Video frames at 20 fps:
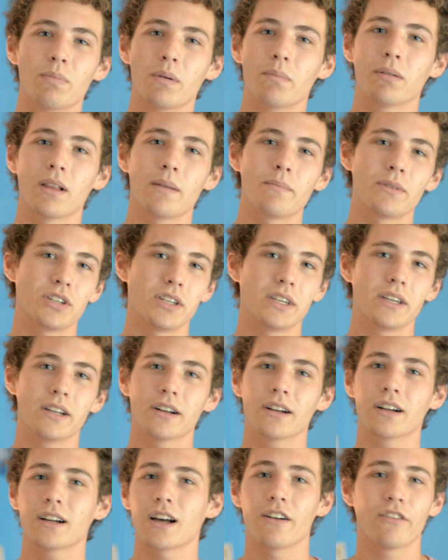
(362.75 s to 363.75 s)
up a blemish
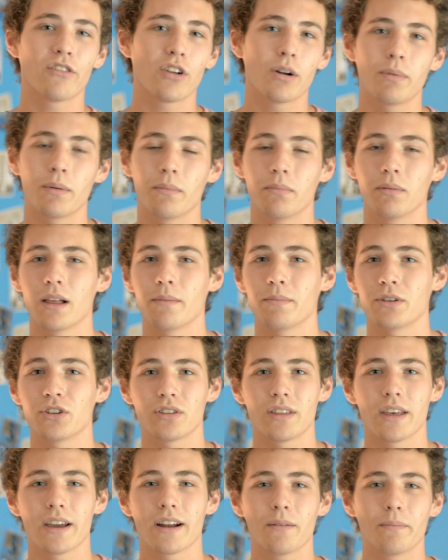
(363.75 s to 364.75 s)
here, cover up a blemish
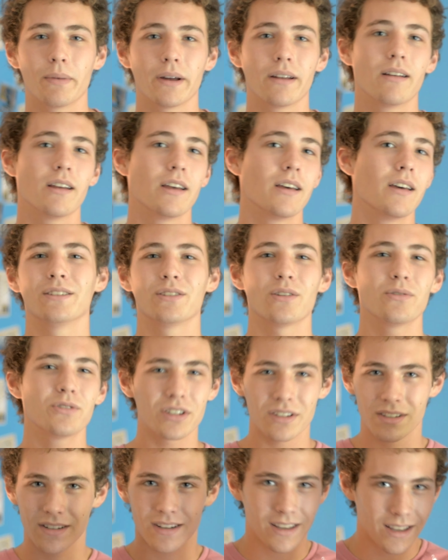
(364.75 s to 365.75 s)
there, but don't
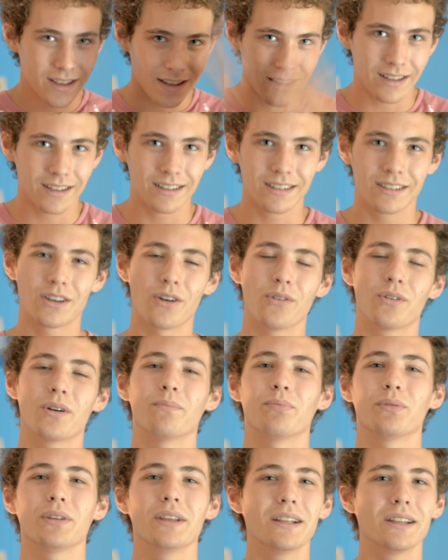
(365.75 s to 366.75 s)
just go
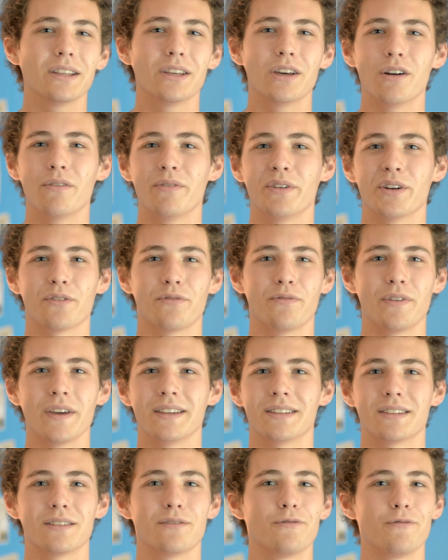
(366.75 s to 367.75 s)
completely over your
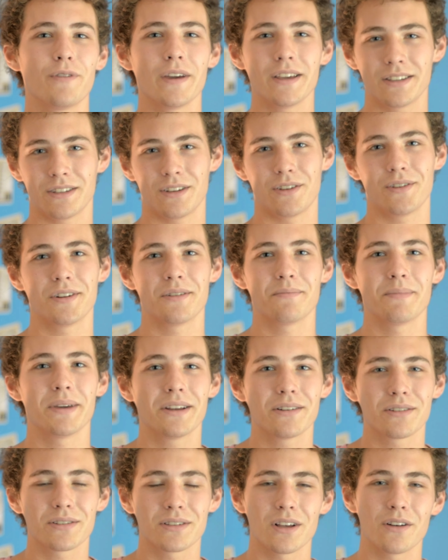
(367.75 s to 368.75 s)
face and Facetune and
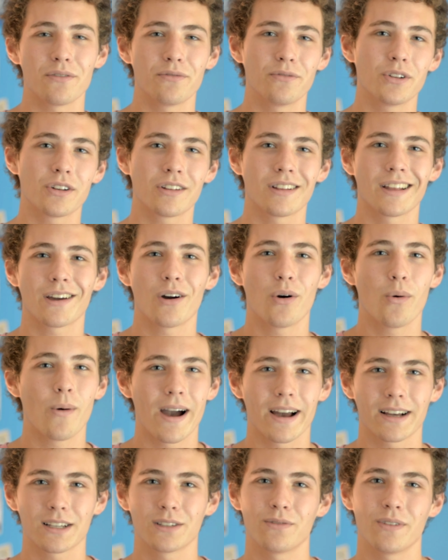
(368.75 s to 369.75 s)
make yourself look like a
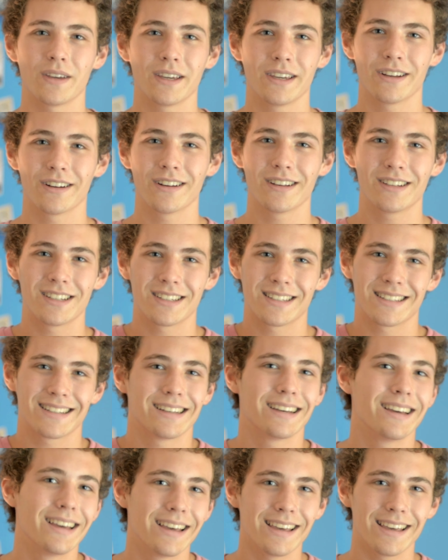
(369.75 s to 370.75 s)
wax figure.
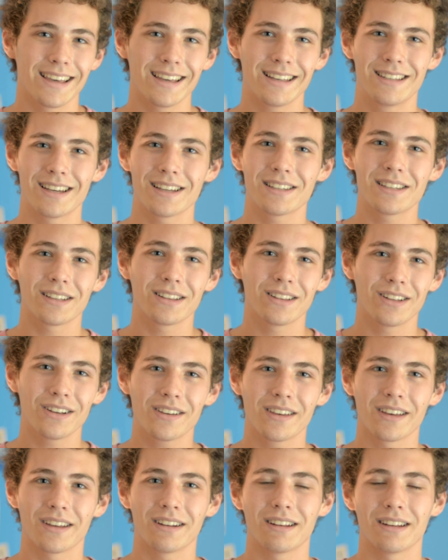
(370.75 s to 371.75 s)
It doesn't
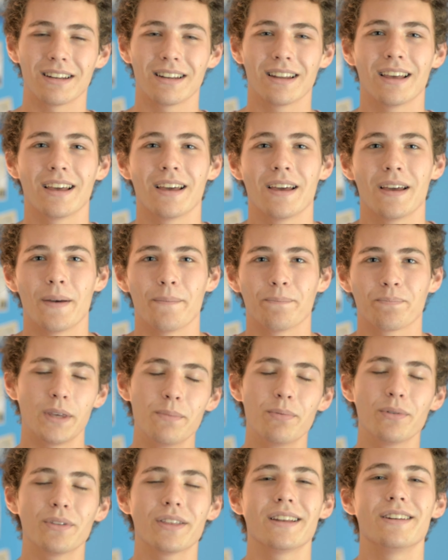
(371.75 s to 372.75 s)
look good, and
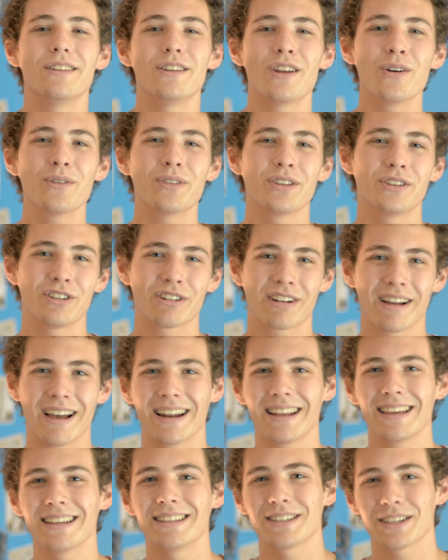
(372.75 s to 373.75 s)
people then know that you're
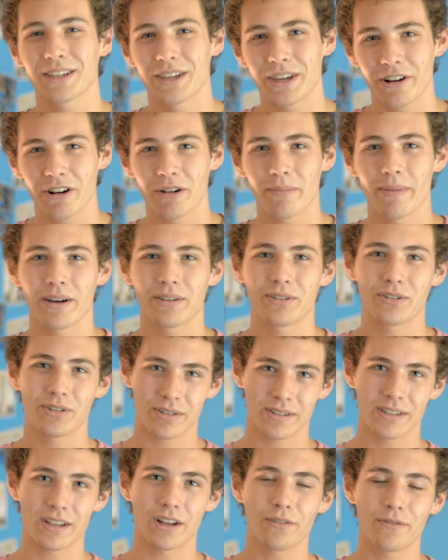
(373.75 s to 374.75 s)
kind of insecure about
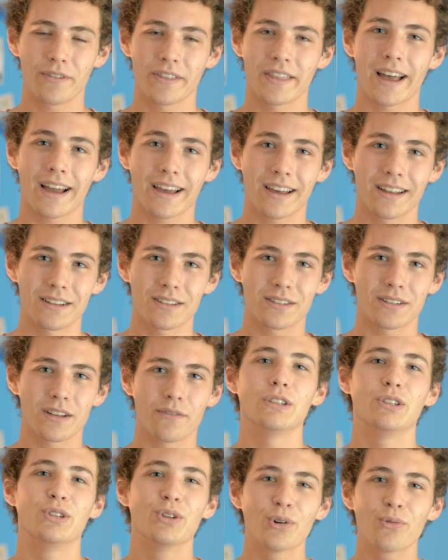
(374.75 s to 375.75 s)
yourself and that kind of
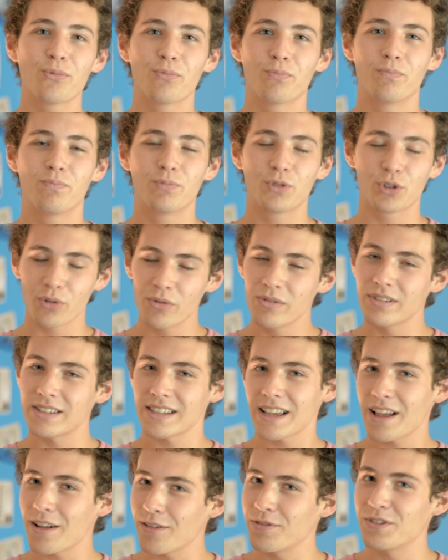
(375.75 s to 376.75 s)
stuff. Your true
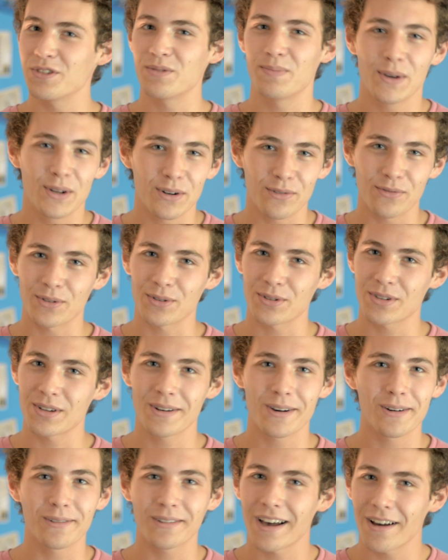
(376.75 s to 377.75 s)
self is beautiful, so
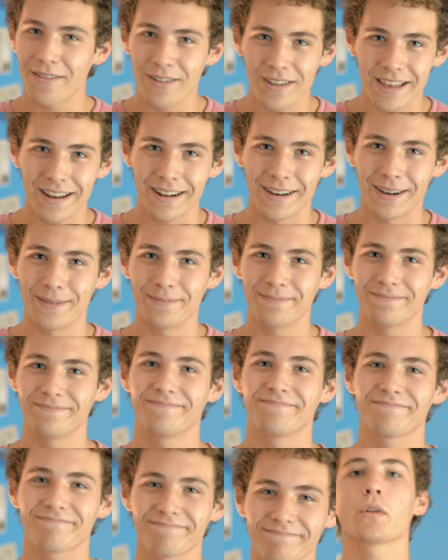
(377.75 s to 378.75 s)
don't cover that up.
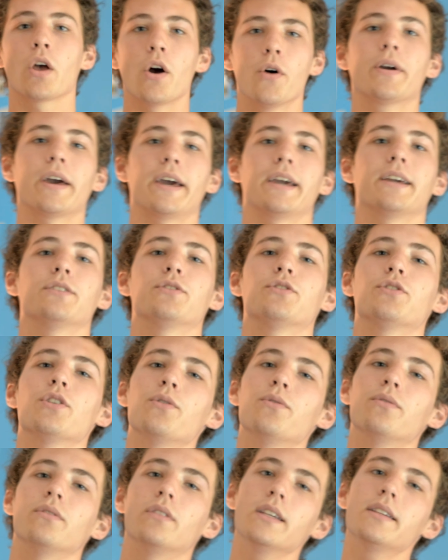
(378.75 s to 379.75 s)
Okay,
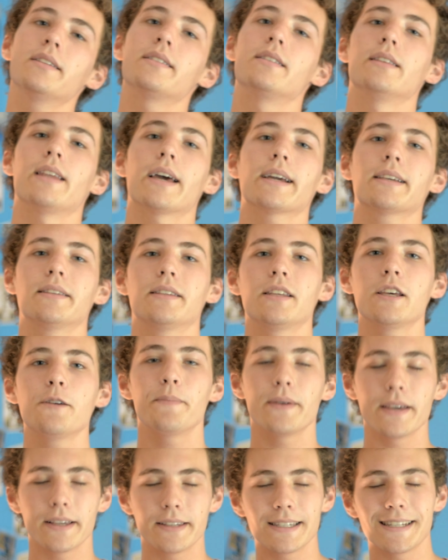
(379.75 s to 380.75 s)
so this next
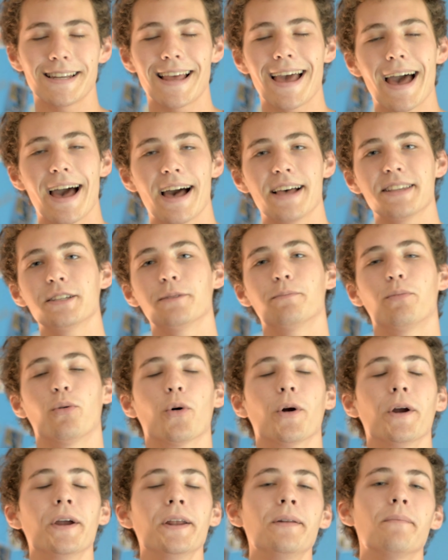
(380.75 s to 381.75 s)
tip isn't as
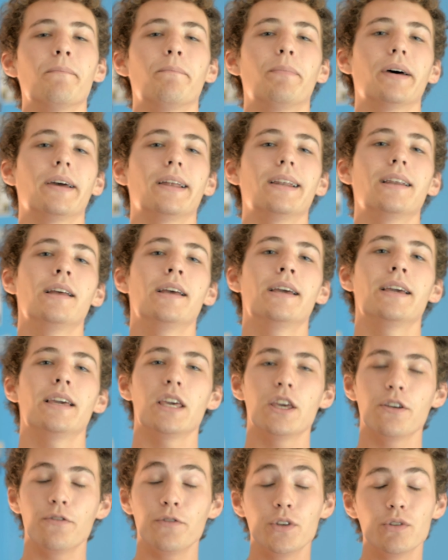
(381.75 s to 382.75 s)
important, but
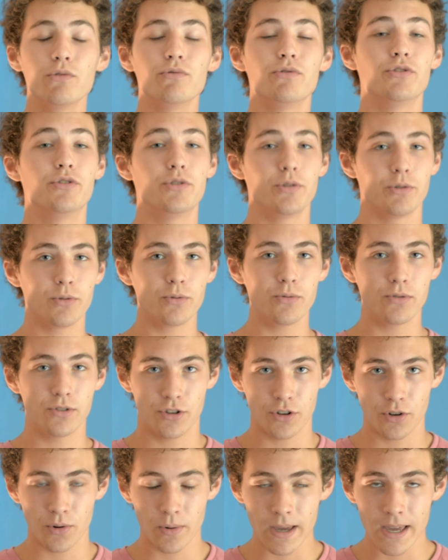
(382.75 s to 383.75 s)
if you
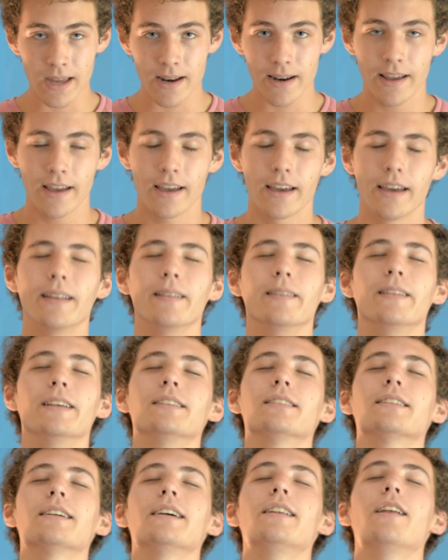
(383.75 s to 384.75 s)
do it,
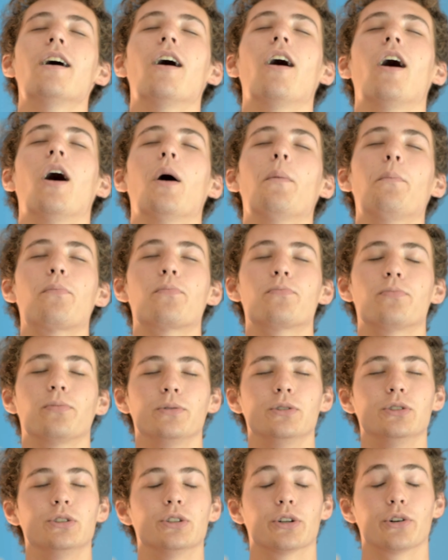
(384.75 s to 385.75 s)
this can up
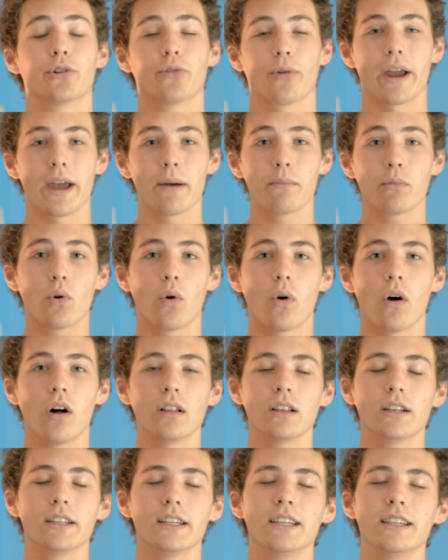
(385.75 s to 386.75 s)
your gram
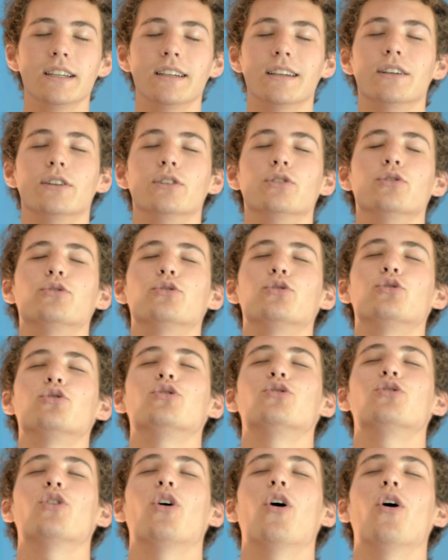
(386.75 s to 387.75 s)
quality
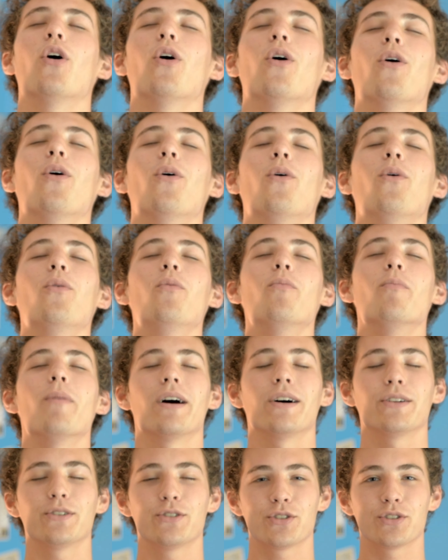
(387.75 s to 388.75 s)
so
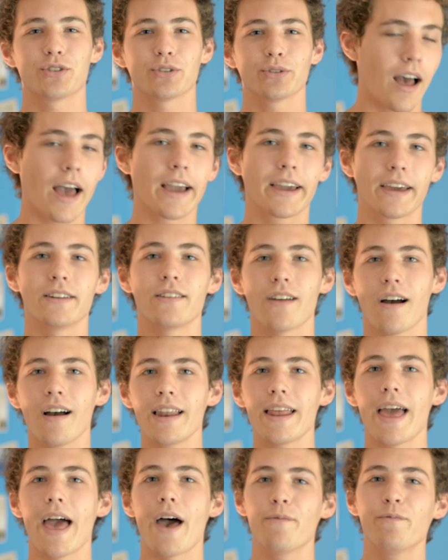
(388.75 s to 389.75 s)
much. I
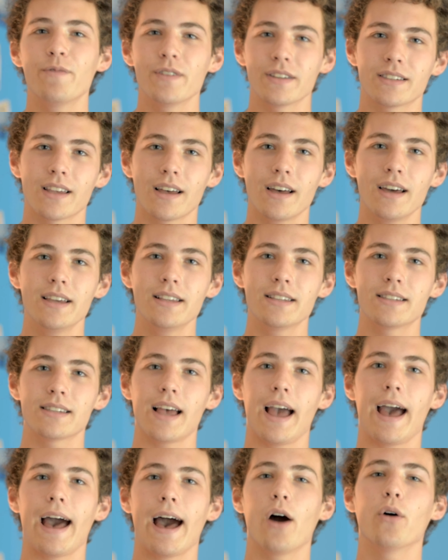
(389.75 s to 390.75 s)
cannot emphasize
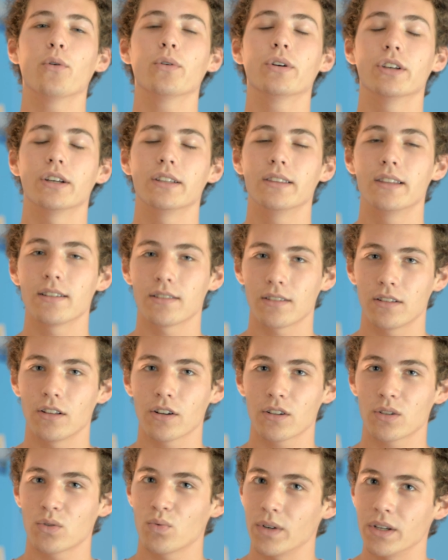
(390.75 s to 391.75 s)
how good this
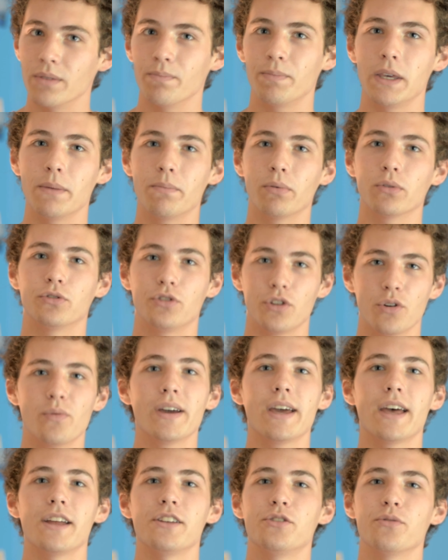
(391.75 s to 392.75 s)
looks when people do
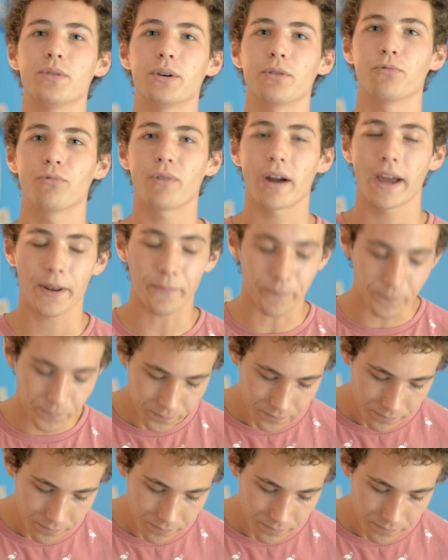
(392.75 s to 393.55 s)
it and do it right.